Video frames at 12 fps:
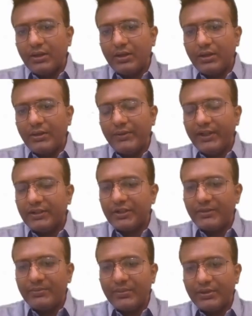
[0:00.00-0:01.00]

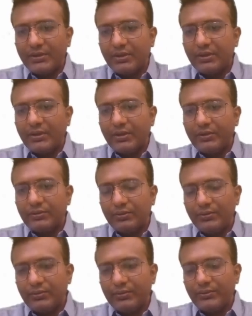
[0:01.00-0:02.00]
Welcome
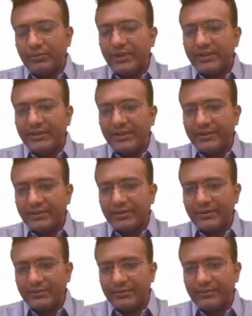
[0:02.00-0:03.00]
to today's
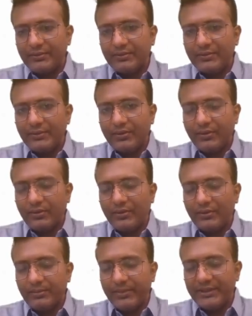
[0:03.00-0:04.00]
lecture
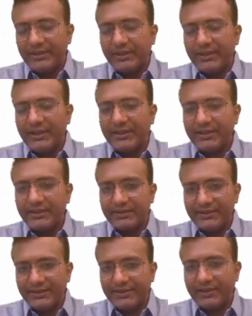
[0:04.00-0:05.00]
on basic electrical
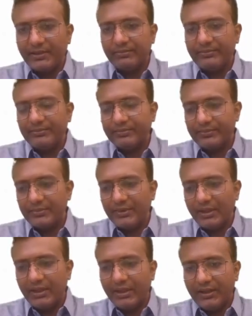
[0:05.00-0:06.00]
system.
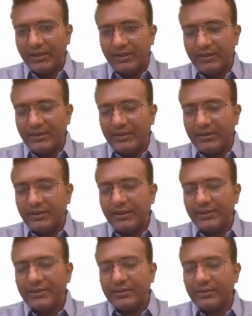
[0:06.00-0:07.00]
In the
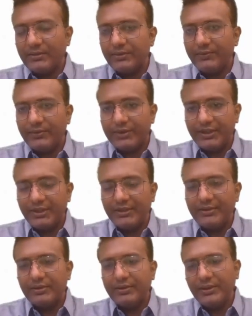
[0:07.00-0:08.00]
lecture number
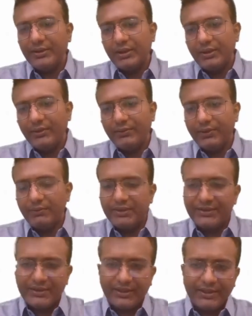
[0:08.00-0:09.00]
14, we will
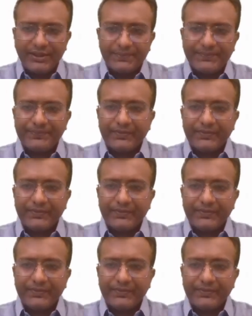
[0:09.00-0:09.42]
study